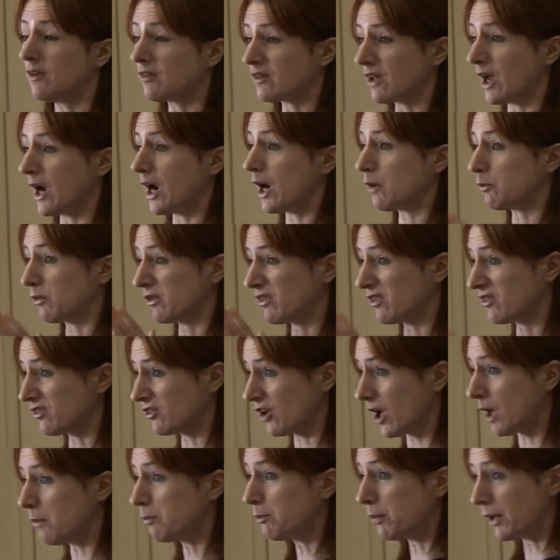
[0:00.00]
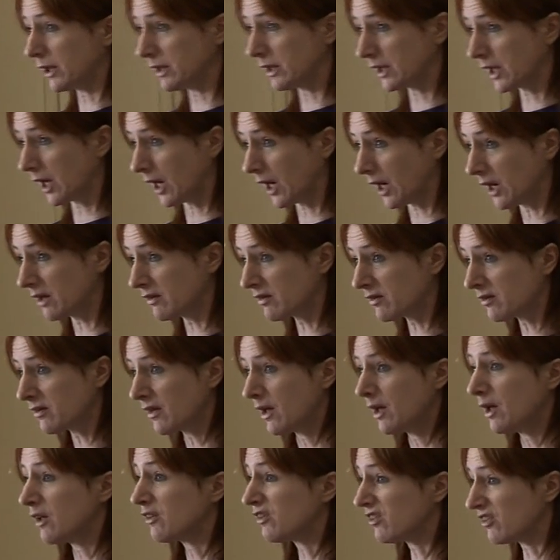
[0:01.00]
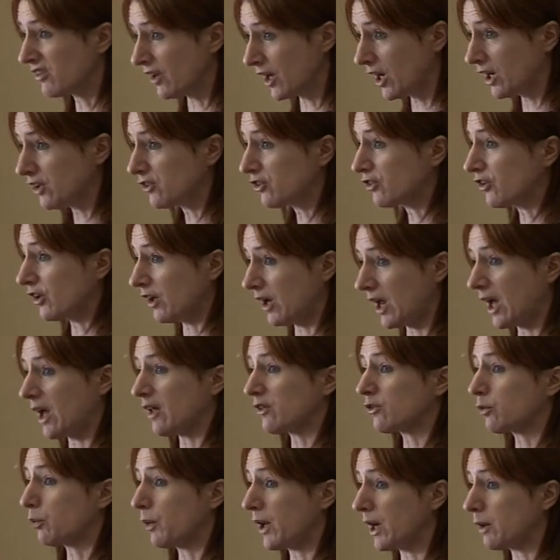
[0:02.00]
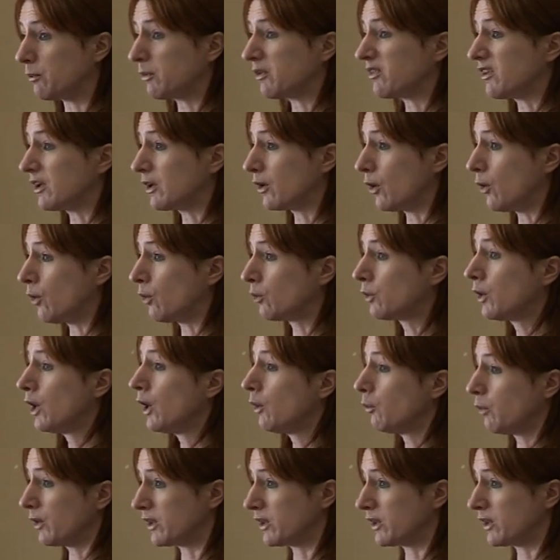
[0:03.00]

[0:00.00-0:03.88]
His car was stopped by the guards, searched and asked where was he going